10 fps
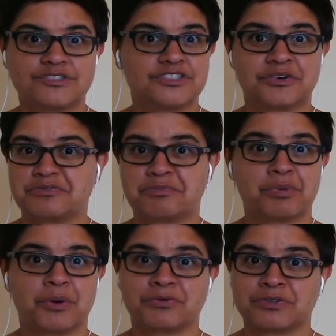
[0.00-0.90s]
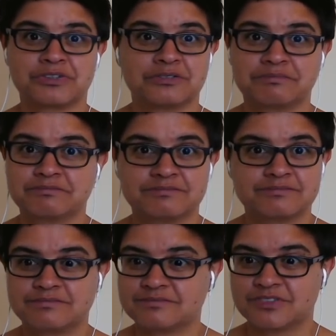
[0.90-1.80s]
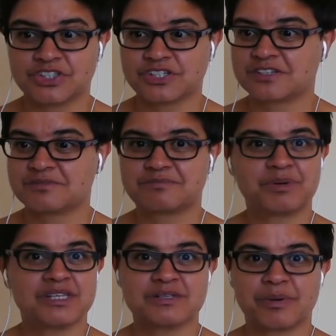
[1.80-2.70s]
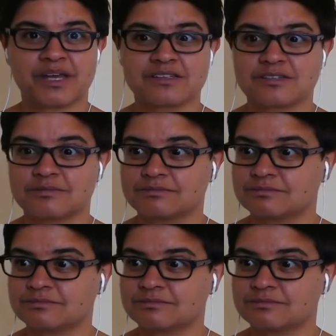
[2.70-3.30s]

Not even bothered. Just piece of piss.